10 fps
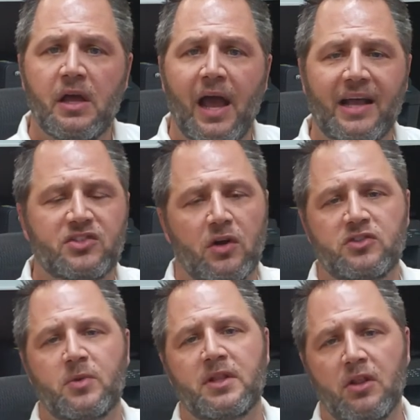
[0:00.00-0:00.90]
As
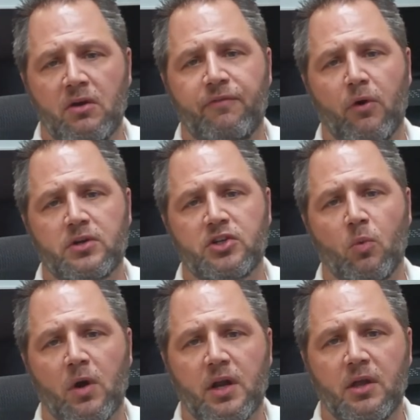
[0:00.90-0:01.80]
always, we look forward to
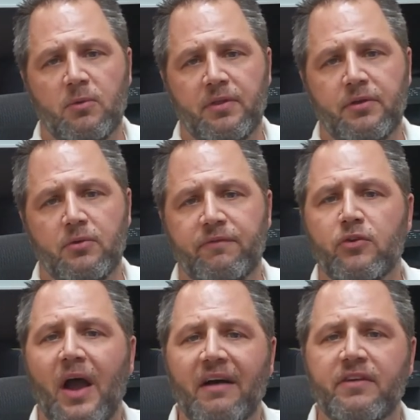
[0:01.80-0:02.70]
working with you. If
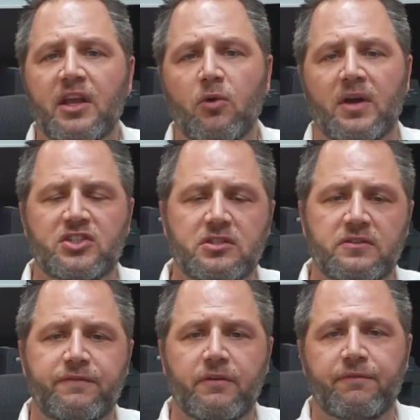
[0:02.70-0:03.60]
you have any
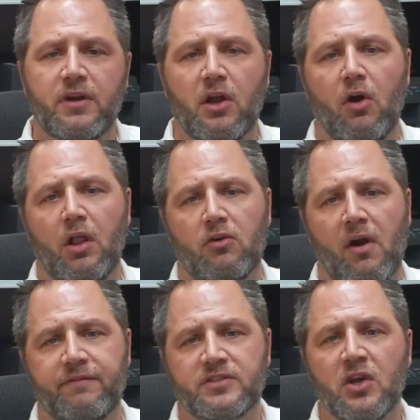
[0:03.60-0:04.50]
questions, feel free to call our
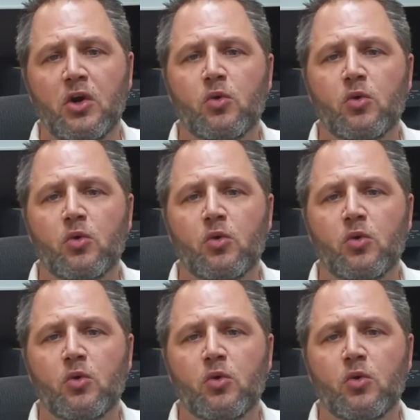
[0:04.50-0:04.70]
office.